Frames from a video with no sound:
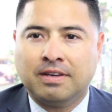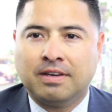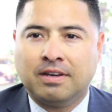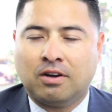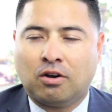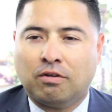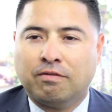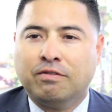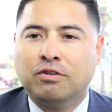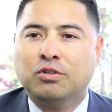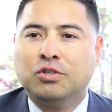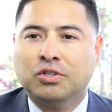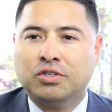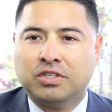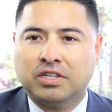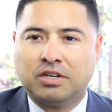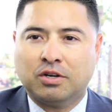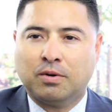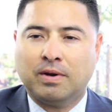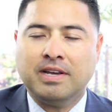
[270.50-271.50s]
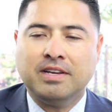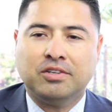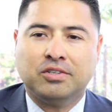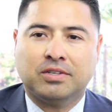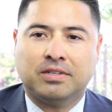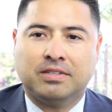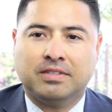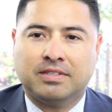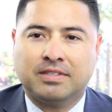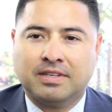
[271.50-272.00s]
our future
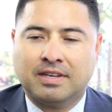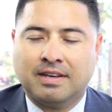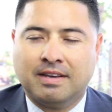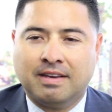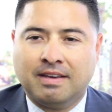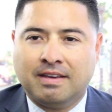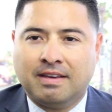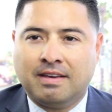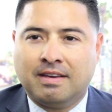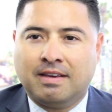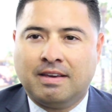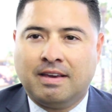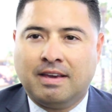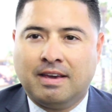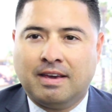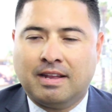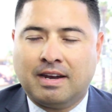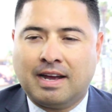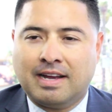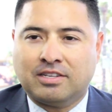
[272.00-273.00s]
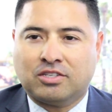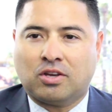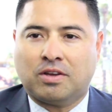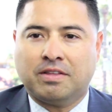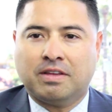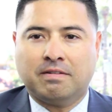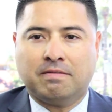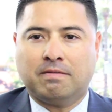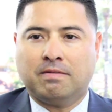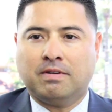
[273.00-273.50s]
generations. And I saw
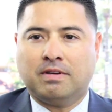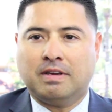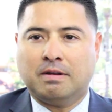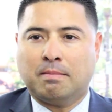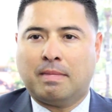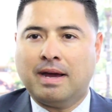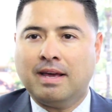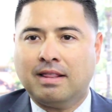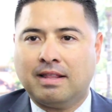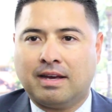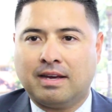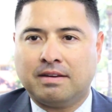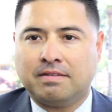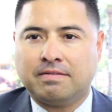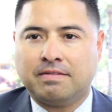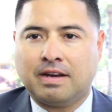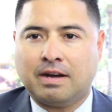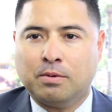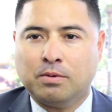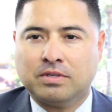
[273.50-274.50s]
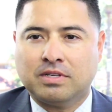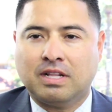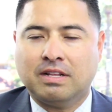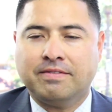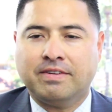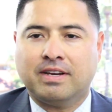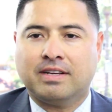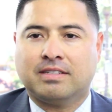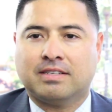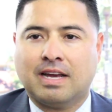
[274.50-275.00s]
that in my life. I was a
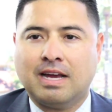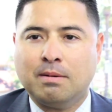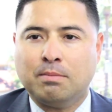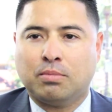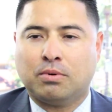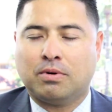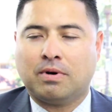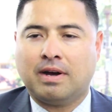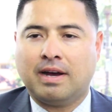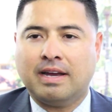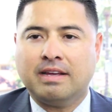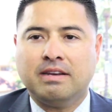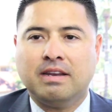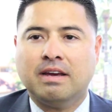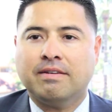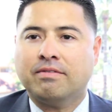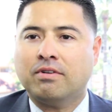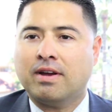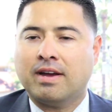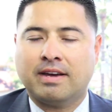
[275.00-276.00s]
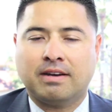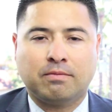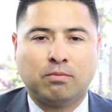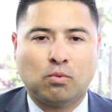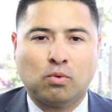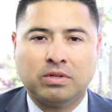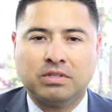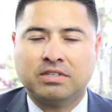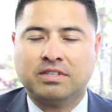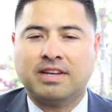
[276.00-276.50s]
living example. I never had
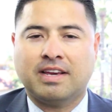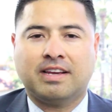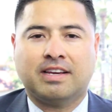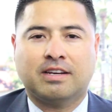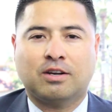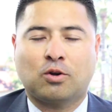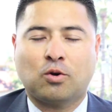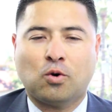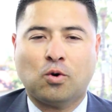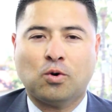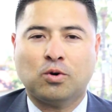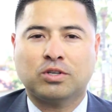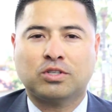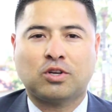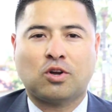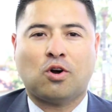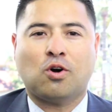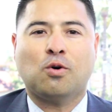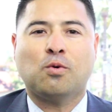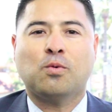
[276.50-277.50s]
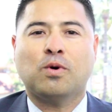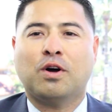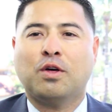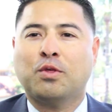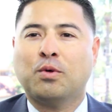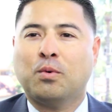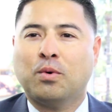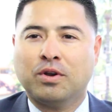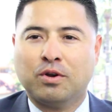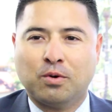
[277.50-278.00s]
once taken a course called
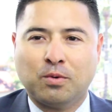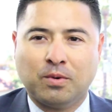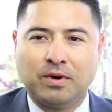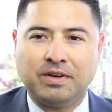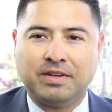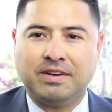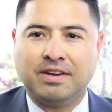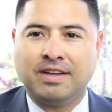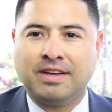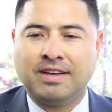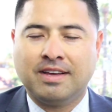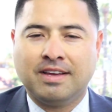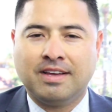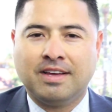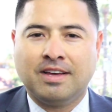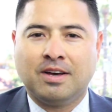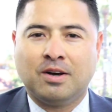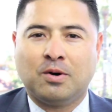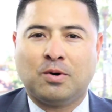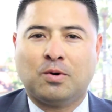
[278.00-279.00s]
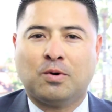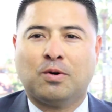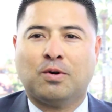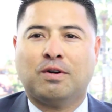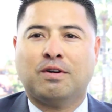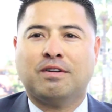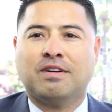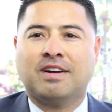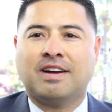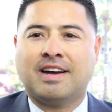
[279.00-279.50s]
Wealth 101
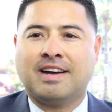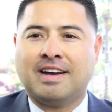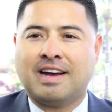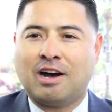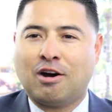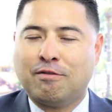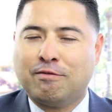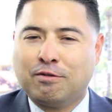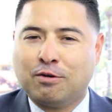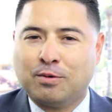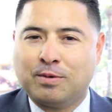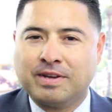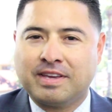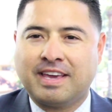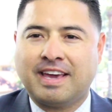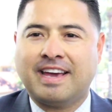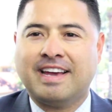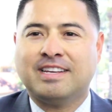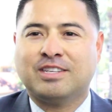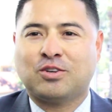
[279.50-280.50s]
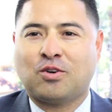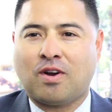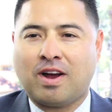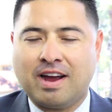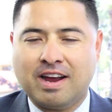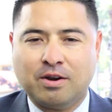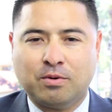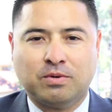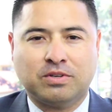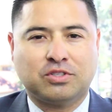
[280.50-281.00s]
or how 401ks or
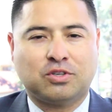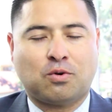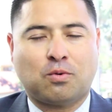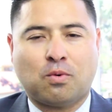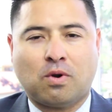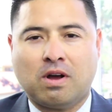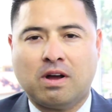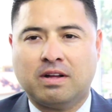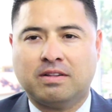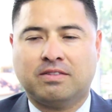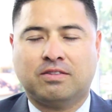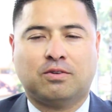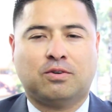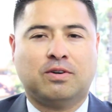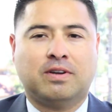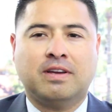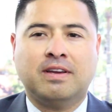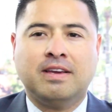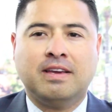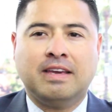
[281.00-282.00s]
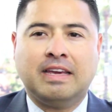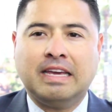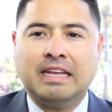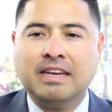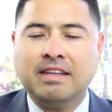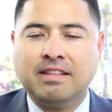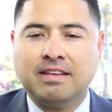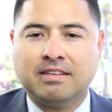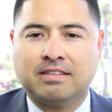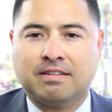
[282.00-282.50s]
IRAs or Roth or
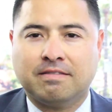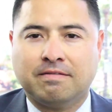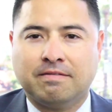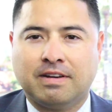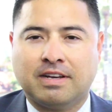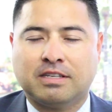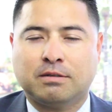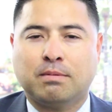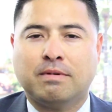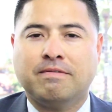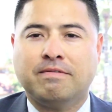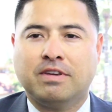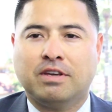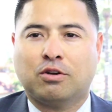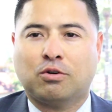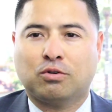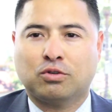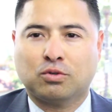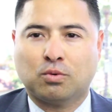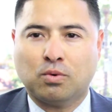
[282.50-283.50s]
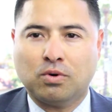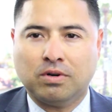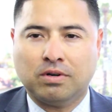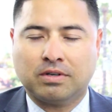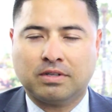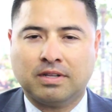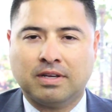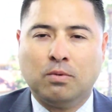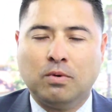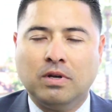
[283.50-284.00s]
any of these investment vehicles
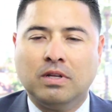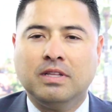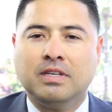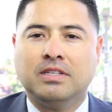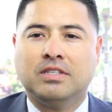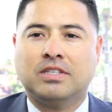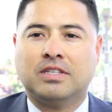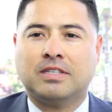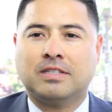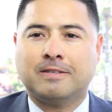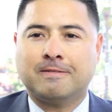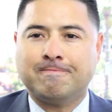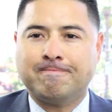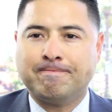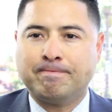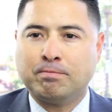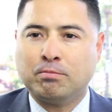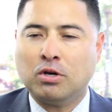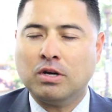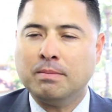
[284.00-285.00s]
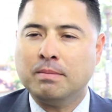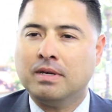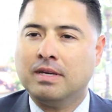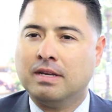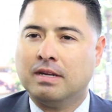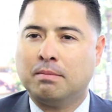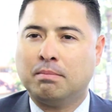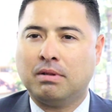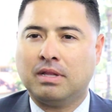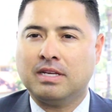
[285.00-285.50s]
worked. Really just put me in
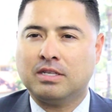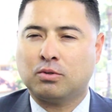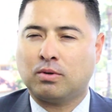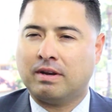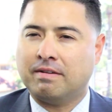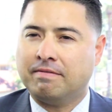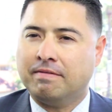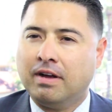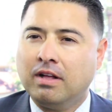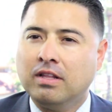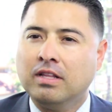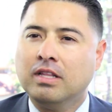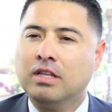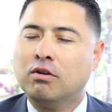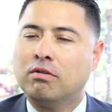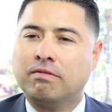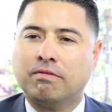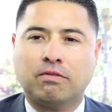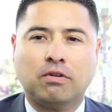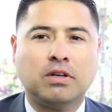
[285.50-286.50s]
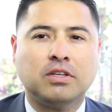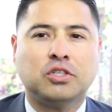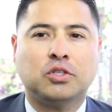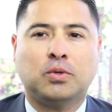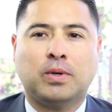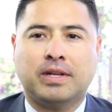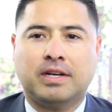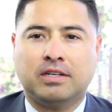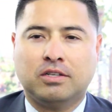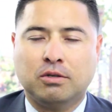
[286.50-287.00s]
a place where I felt a little
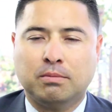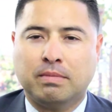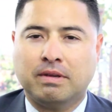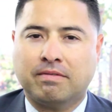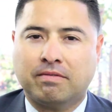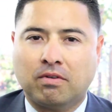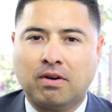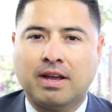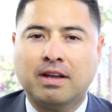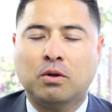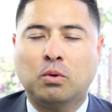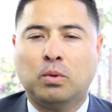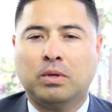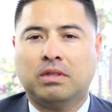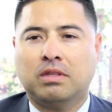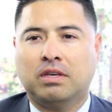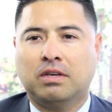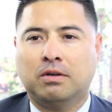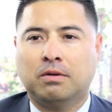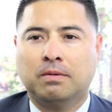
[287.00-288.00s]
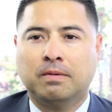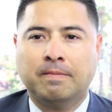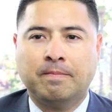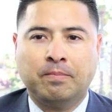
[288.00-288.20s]
frustrated, to be frank with you,